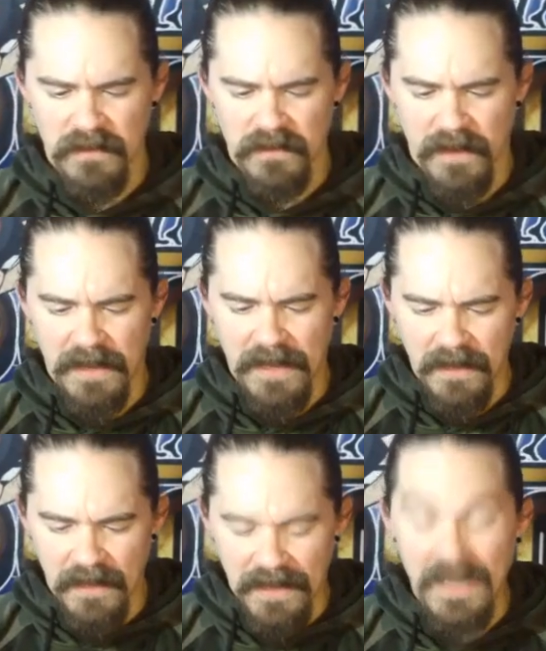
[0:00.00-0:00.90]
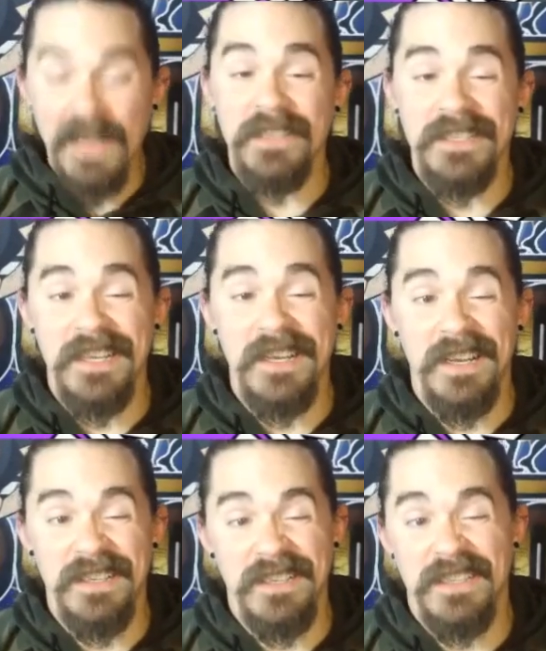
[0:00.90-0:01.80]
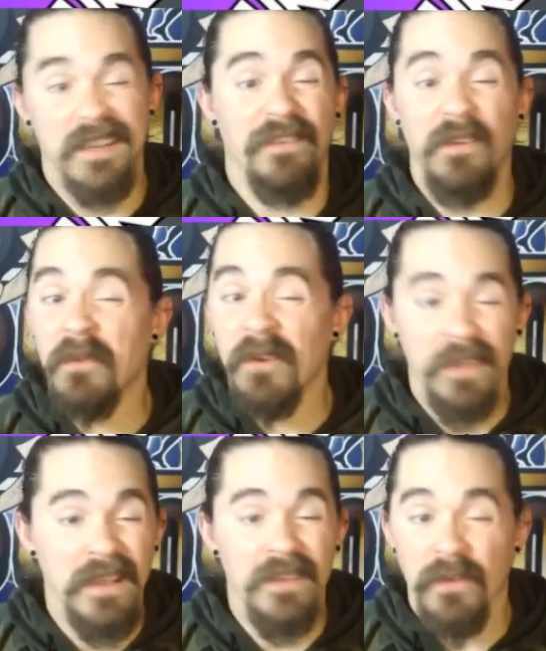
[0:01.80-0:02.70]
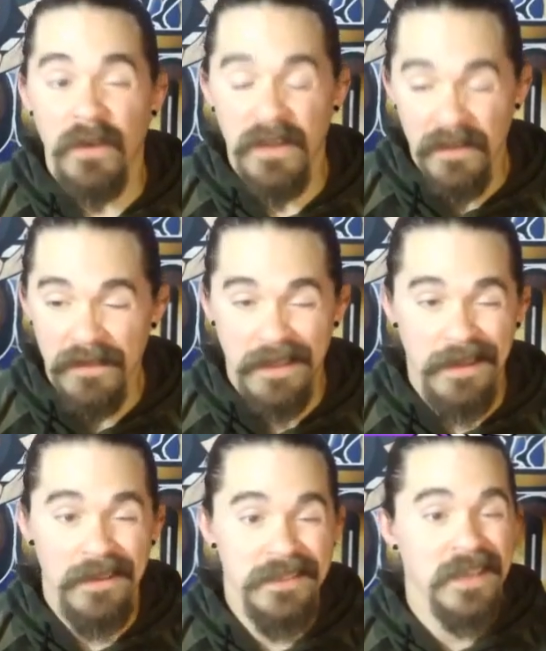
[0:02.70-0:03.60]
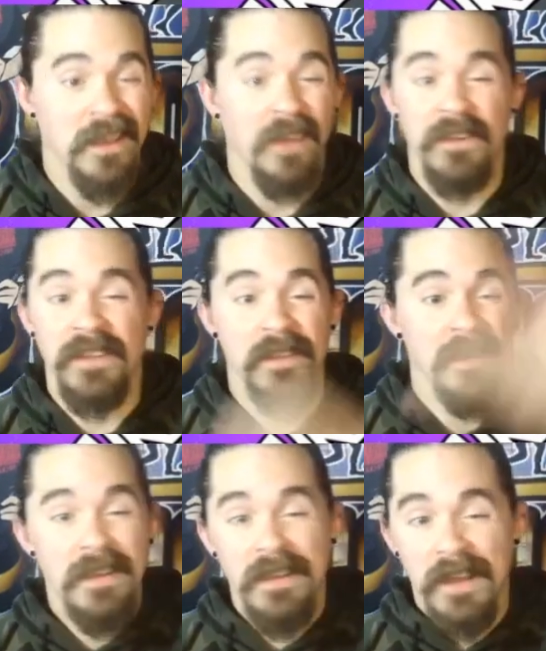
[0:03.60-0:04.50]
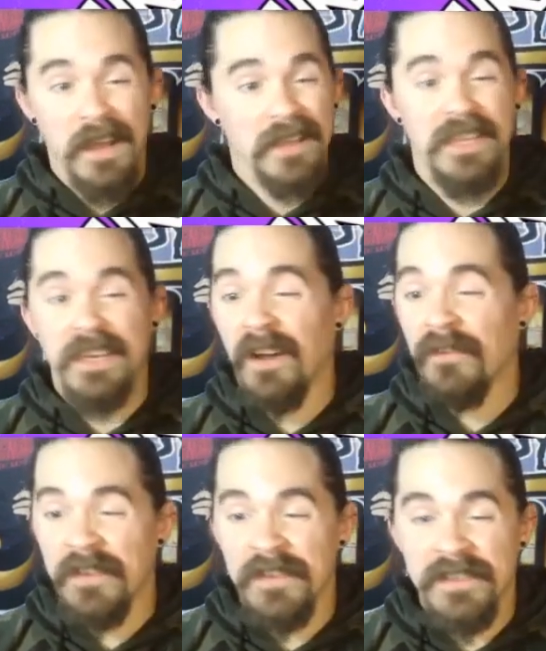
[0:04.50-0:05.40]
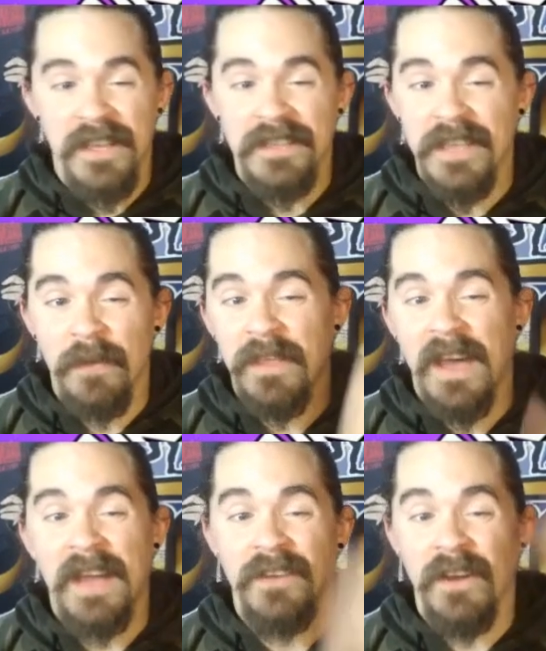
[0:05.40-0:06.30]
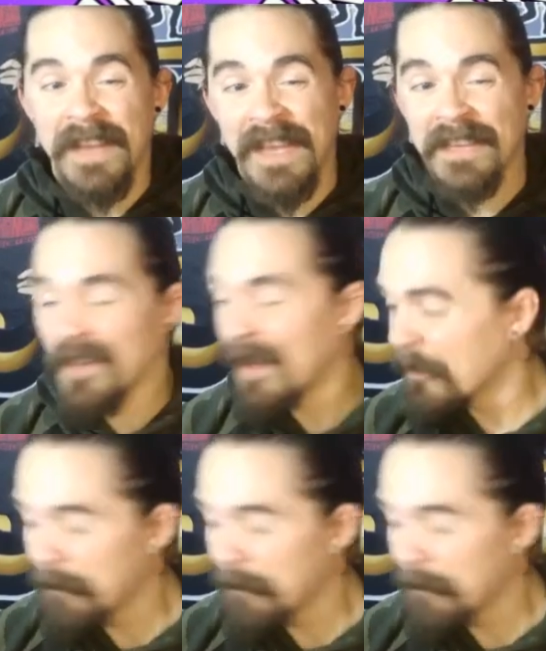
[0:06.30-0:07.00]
So I got I got just a, uh, just a few more things for you, and then I'll send you off into the I'll send you off into the sunset with a hot dog and a handshake.